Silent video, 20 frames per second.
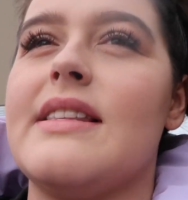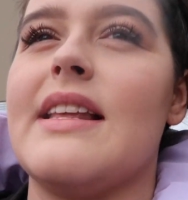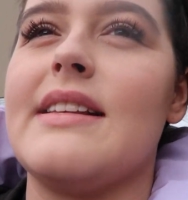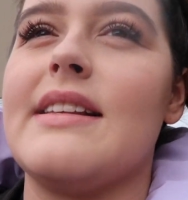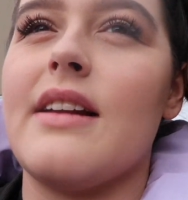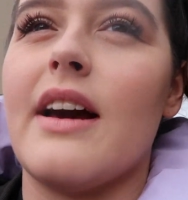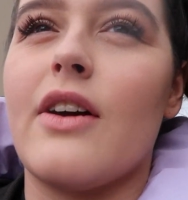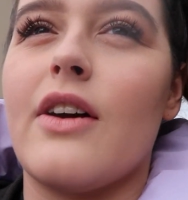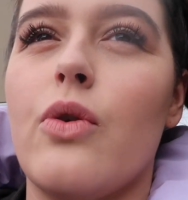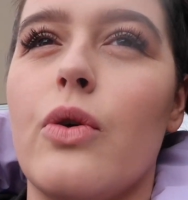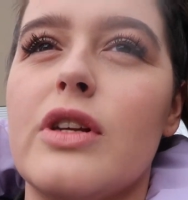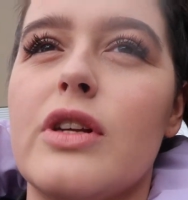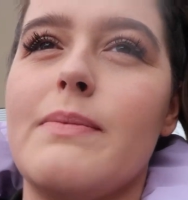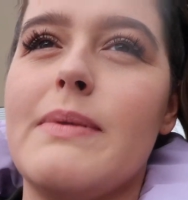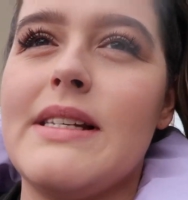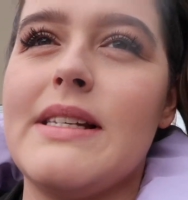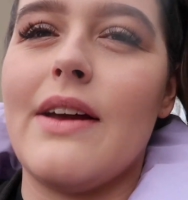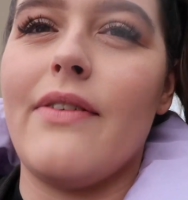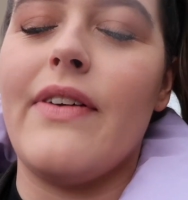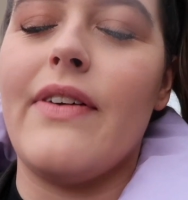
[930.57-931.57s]
there's like course
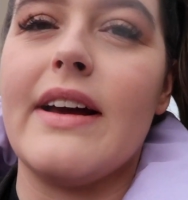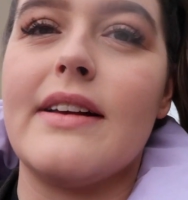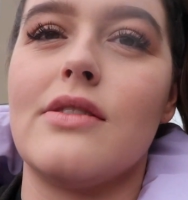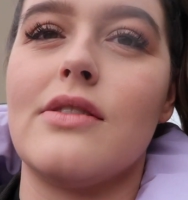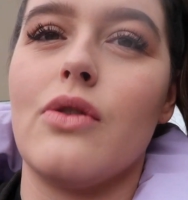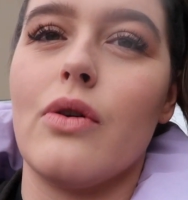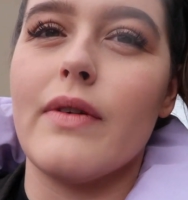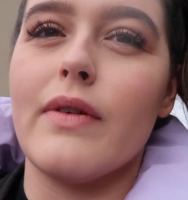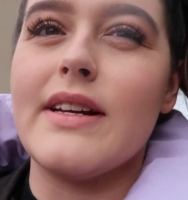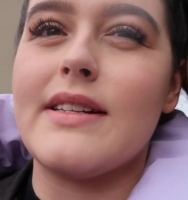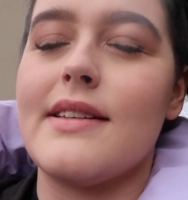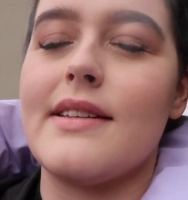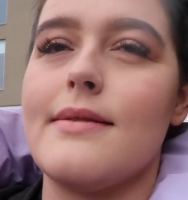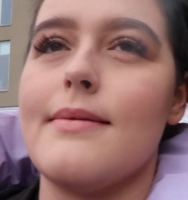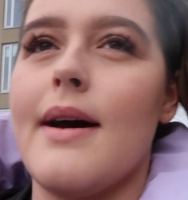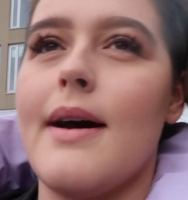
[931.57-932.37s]
specific stories as